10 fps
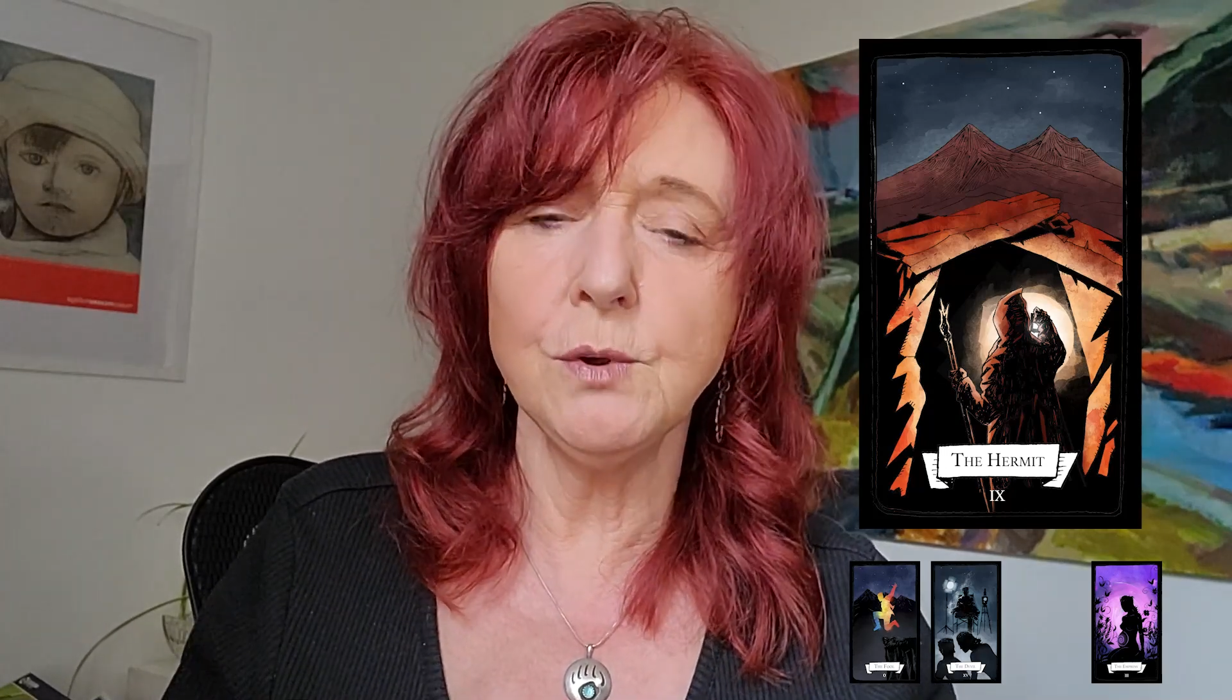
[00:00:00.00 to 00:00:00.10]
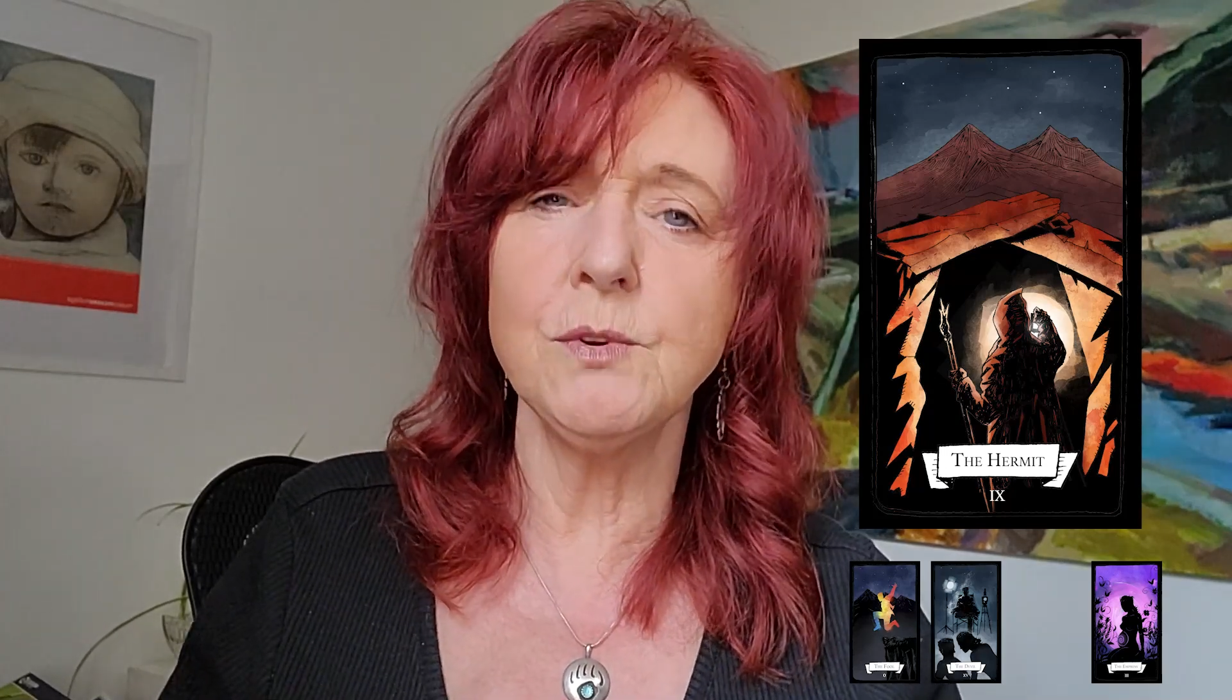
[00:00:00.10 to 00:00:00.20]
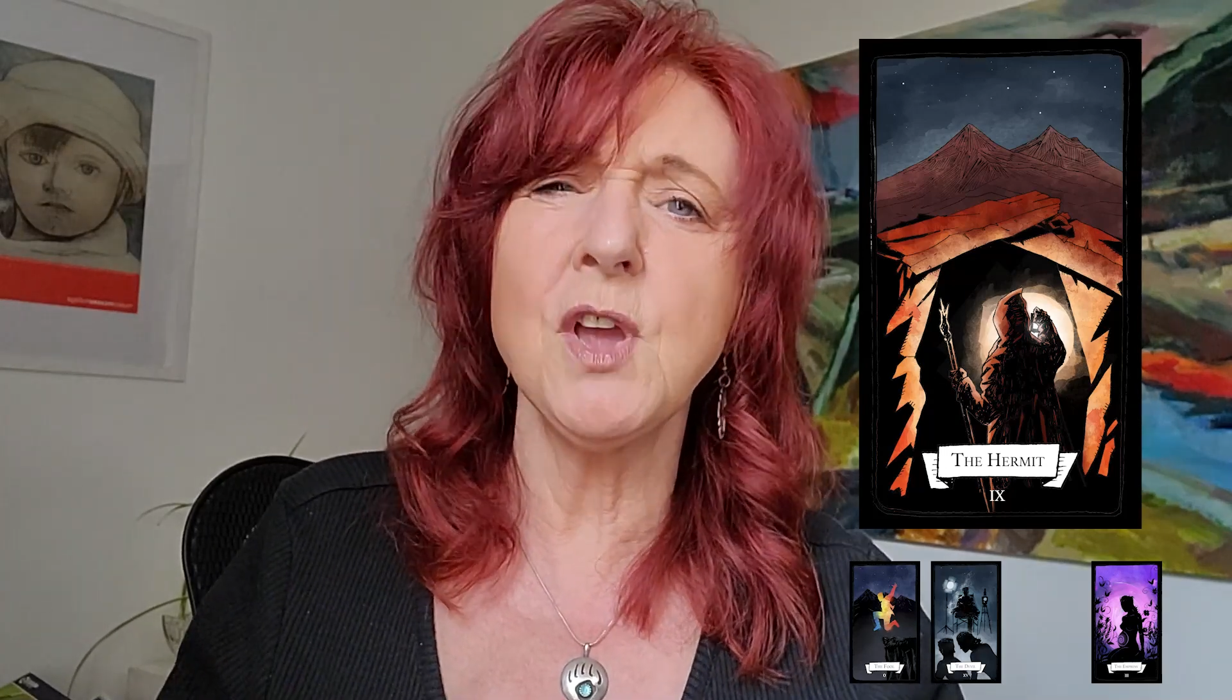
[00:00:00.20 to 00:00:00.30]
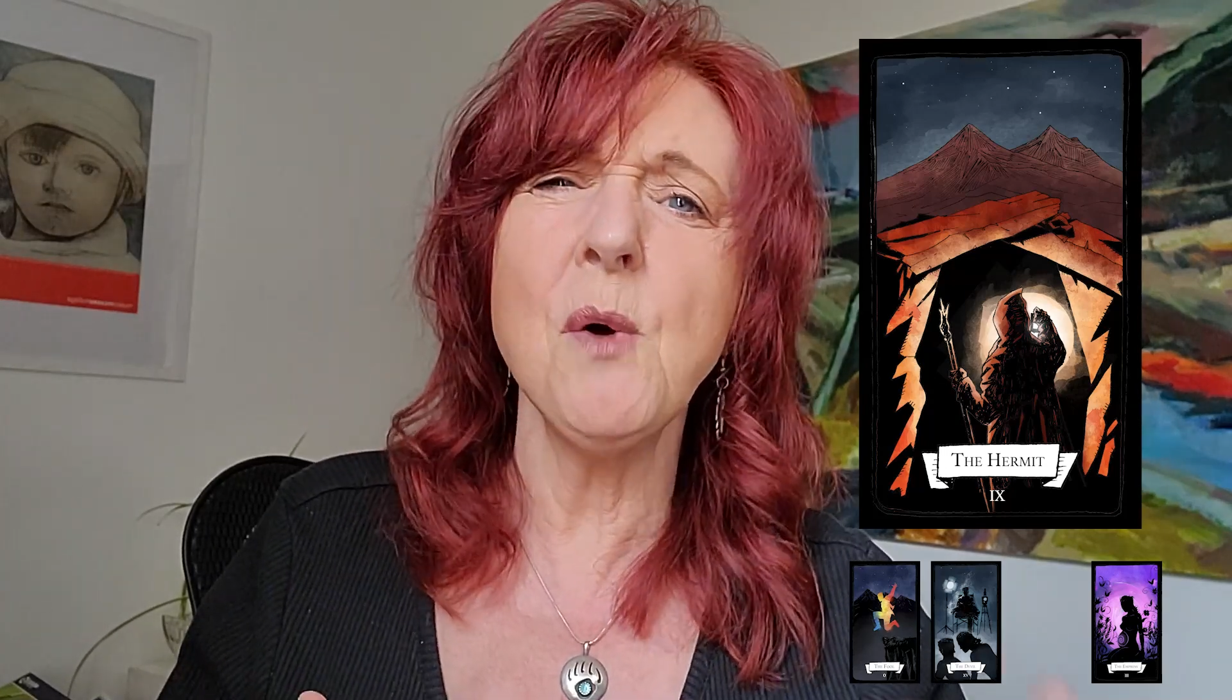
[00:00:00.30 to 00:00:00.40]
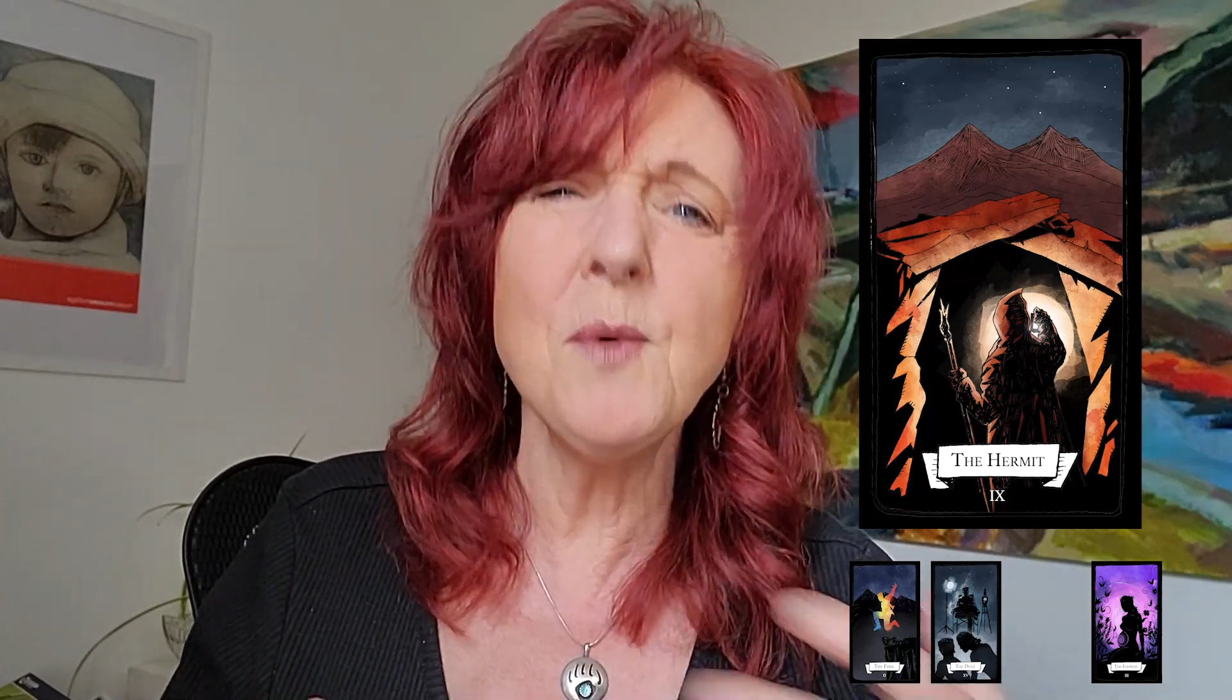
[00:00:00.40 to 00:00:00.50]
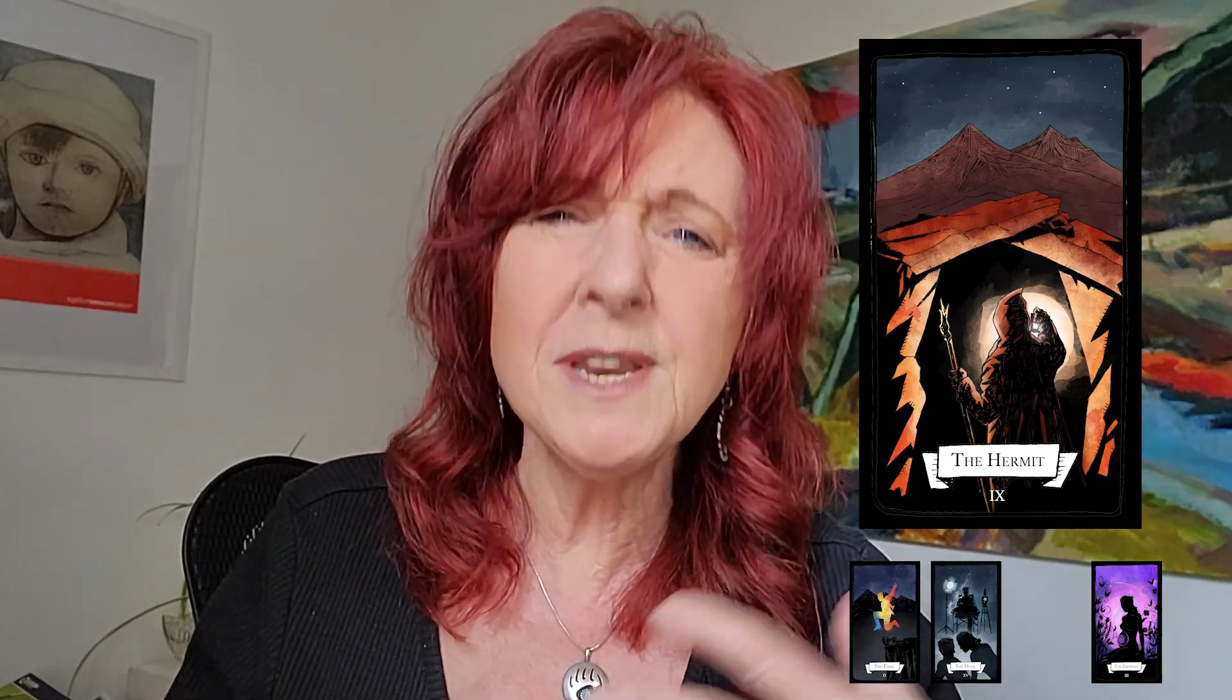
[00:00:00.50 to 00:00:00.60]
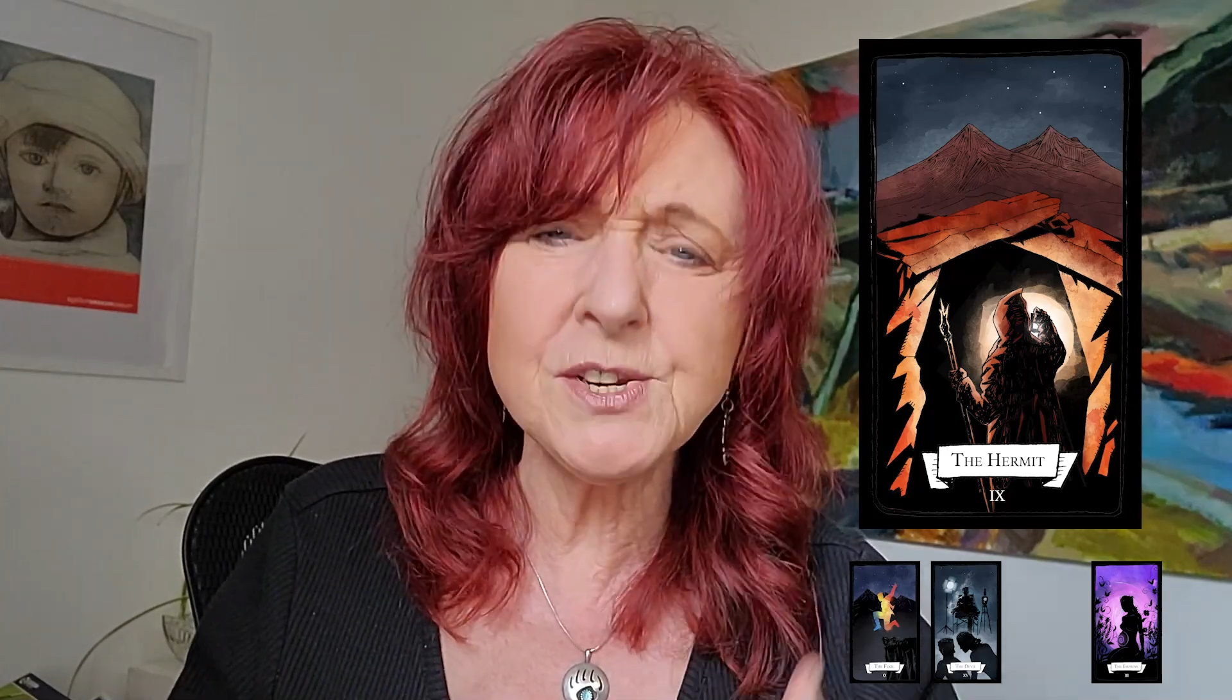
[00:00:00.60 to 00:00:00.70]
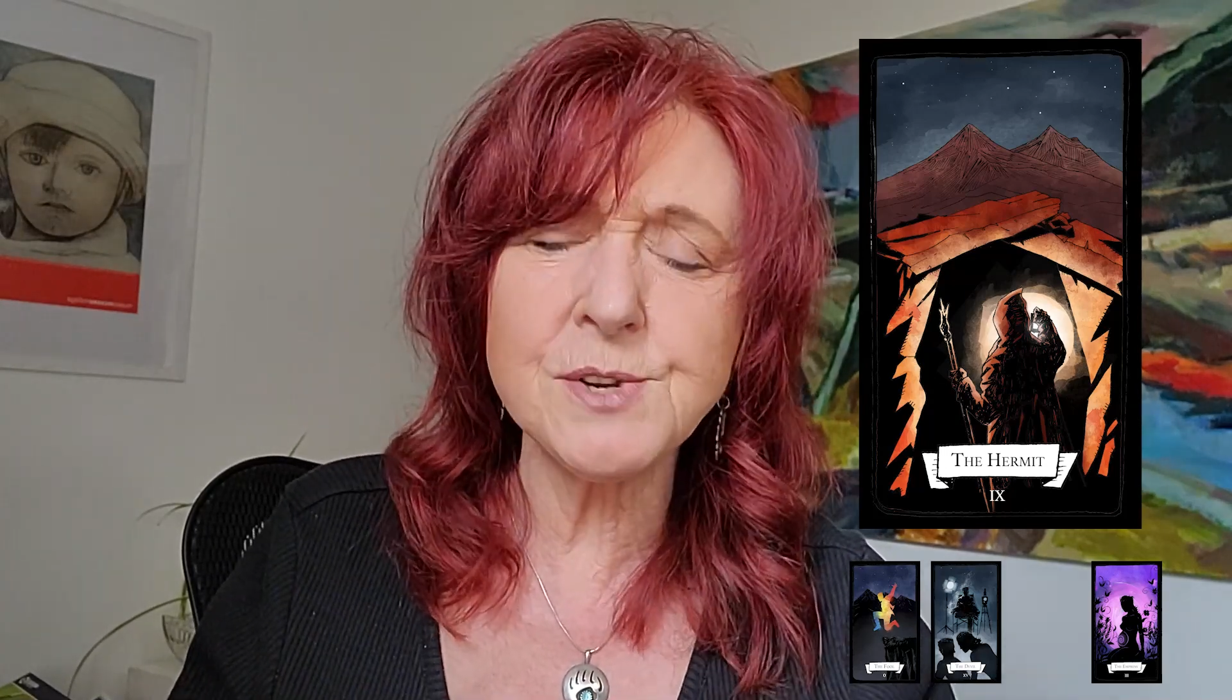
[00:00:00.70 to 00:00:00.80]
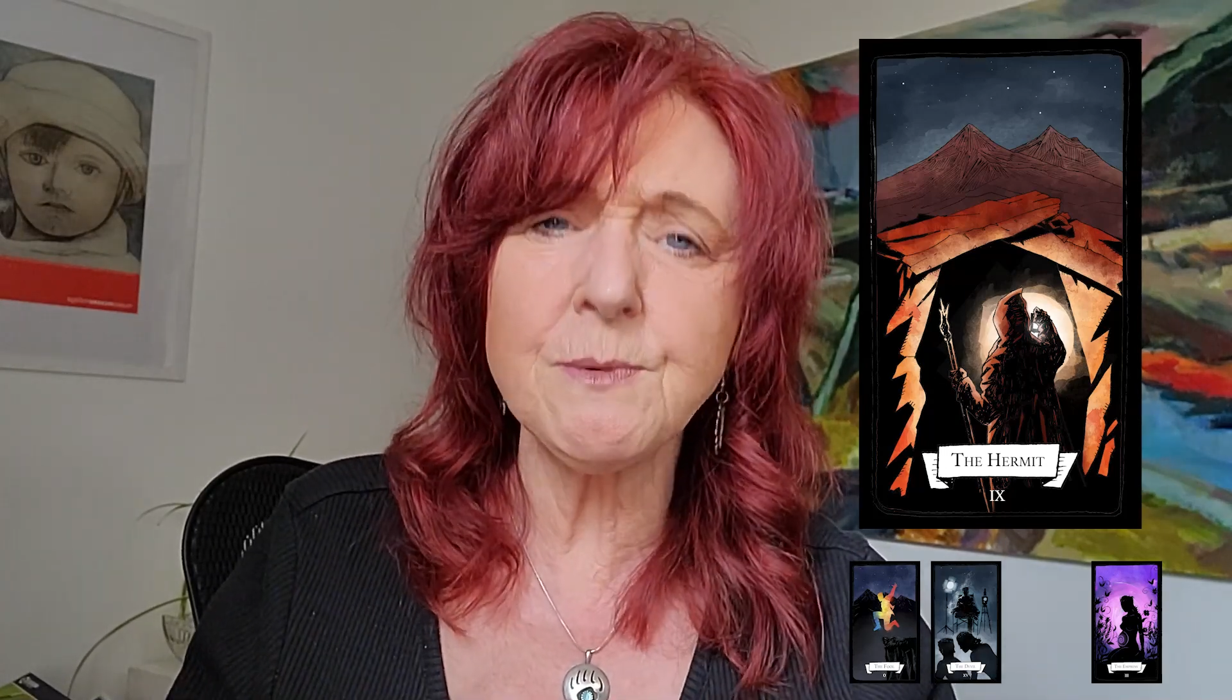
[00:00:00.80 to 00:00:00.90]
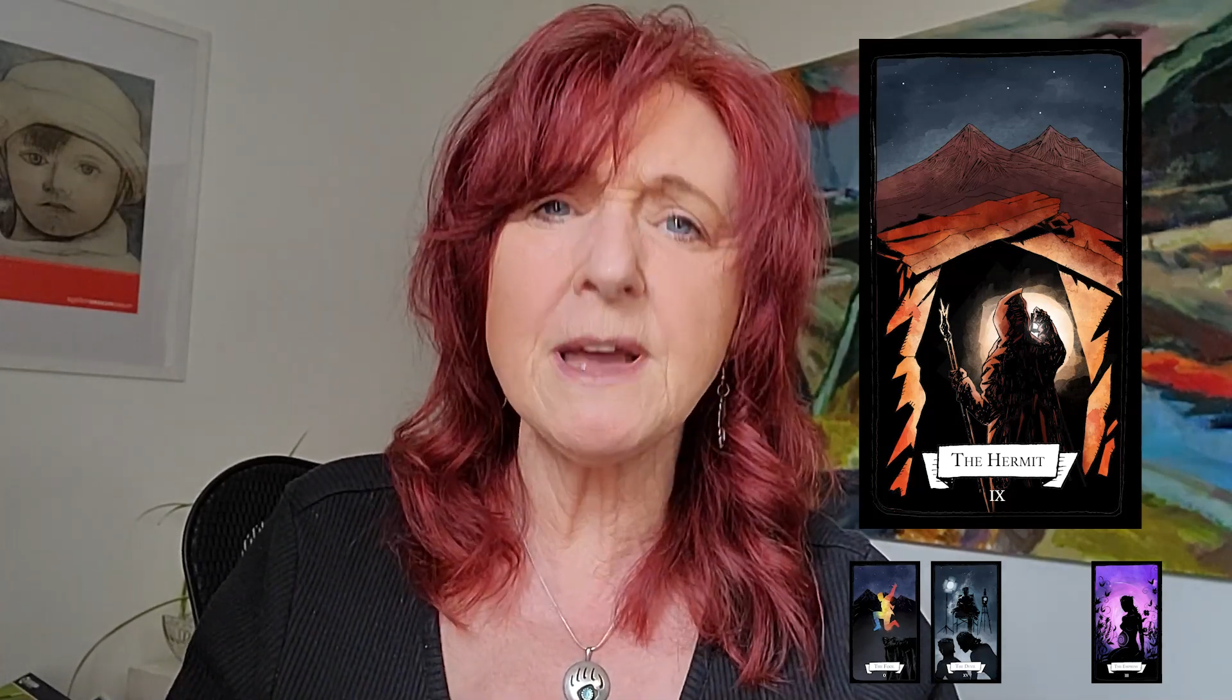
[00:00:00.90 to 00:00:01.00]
go into